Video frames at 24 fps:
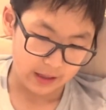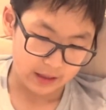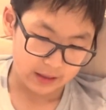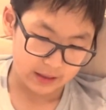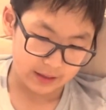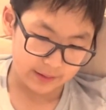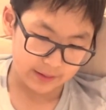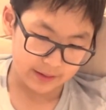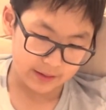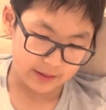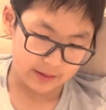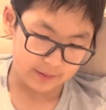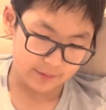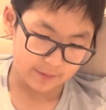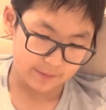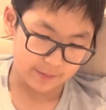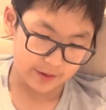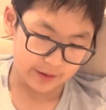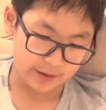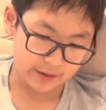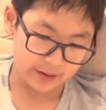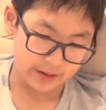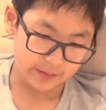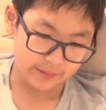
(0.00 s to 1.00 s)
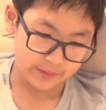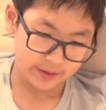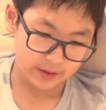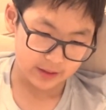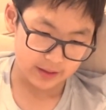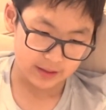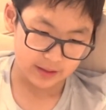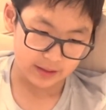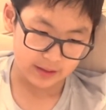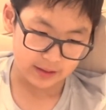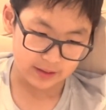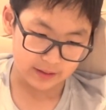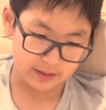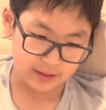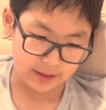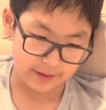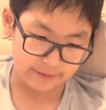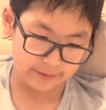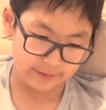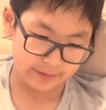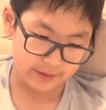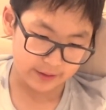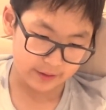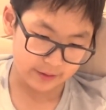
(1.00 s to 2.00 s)
They buried him in the Sea of
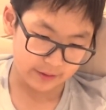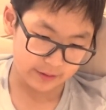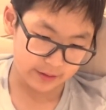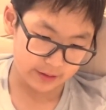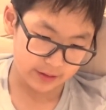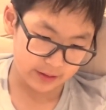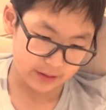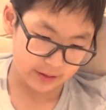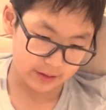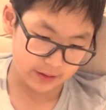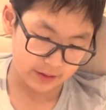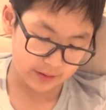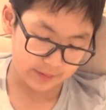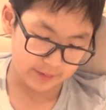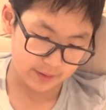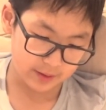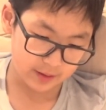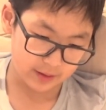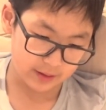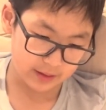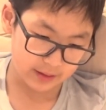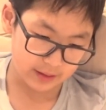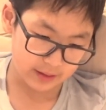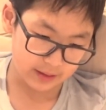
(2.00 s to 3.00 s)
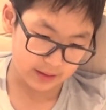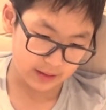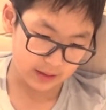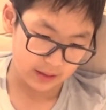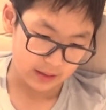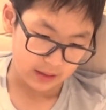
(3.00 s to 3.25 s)
David, but not in the tomb of the kings.